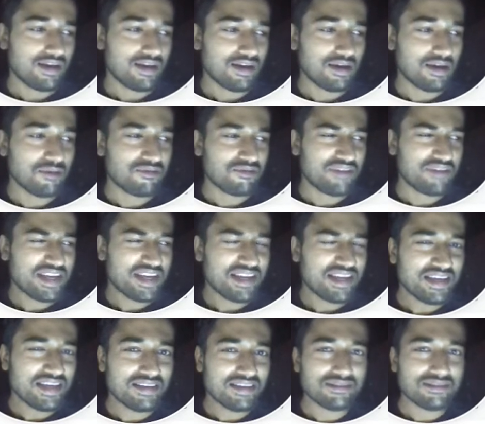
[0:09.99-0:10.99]
a
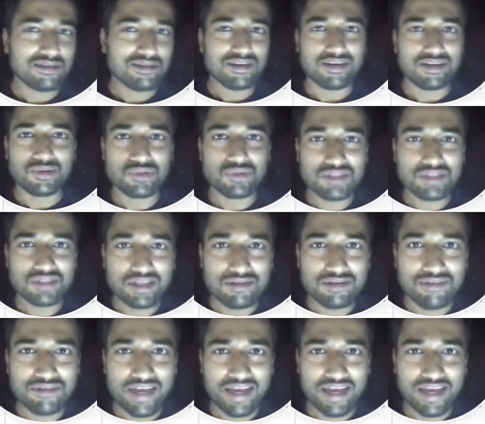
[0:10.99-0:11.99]
very lucid
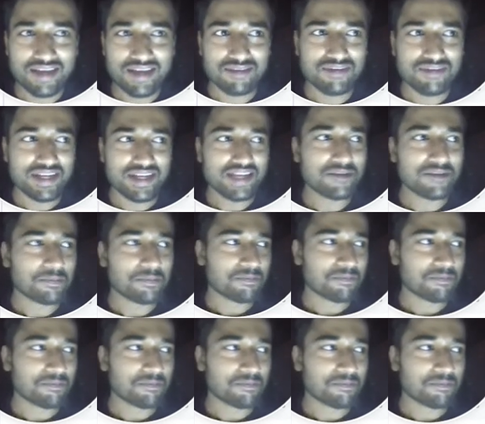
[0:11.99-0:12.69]
way, in a very